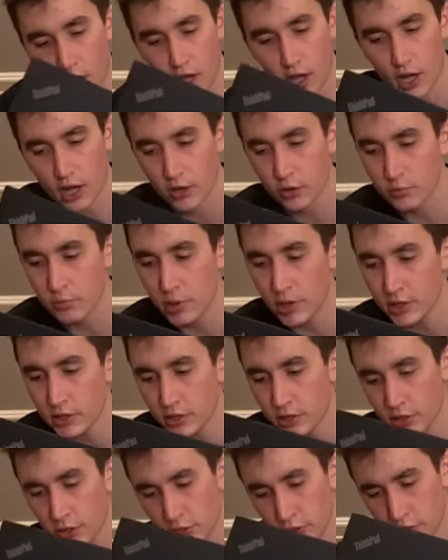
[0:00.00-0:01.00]
uh,
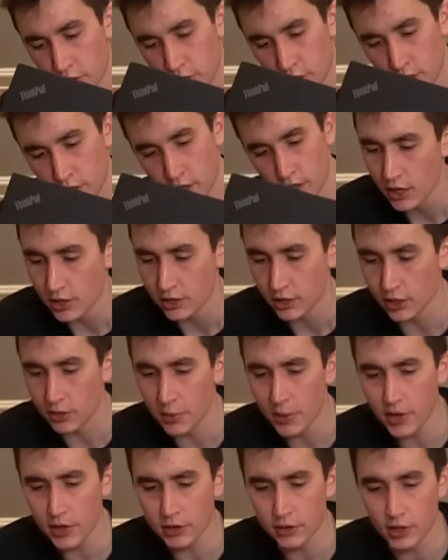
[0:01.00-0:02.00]
Ubuntu. So
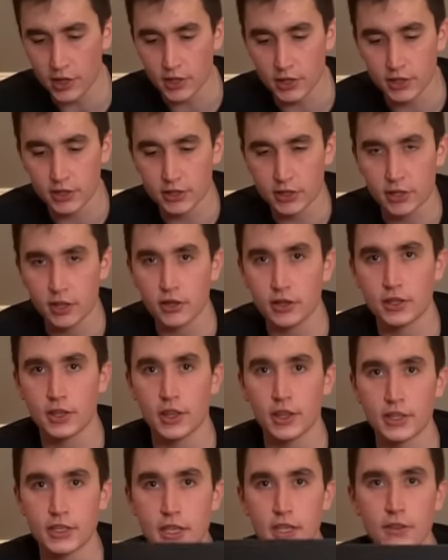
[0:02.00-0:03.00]
compared to the,
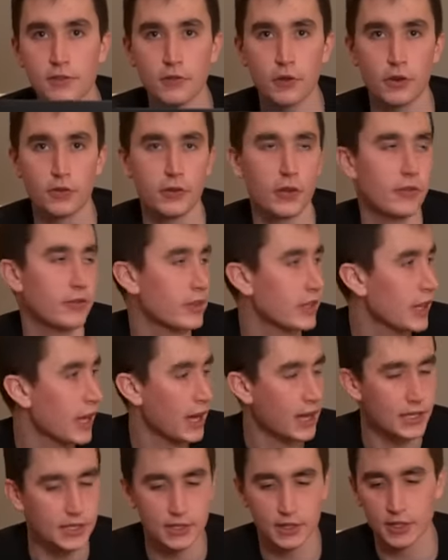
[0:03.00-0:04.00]
the
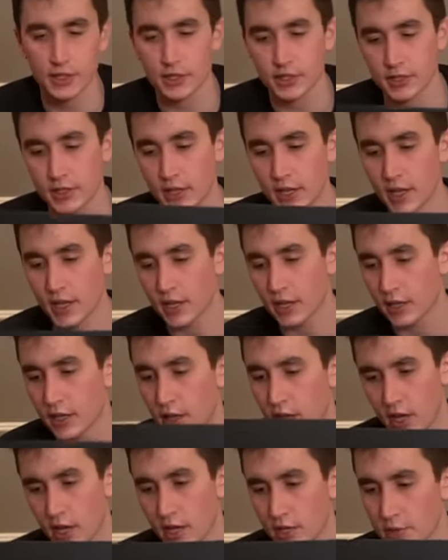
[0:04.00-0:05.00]
T450S, this thing
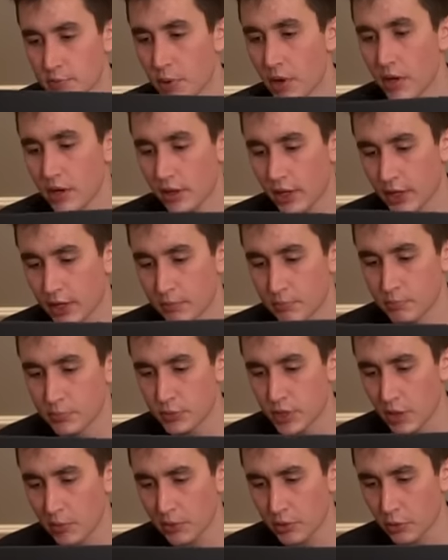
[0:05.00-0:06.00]
is probably like
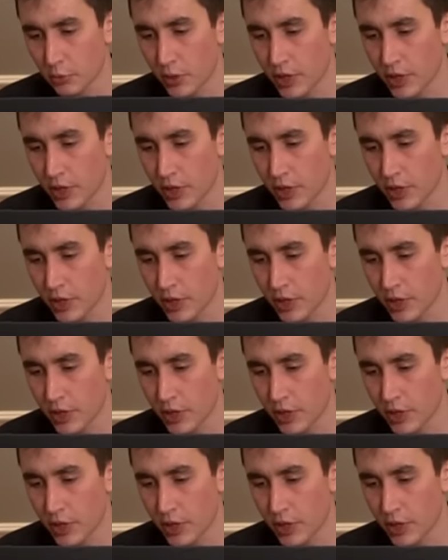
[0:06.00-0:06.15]
double the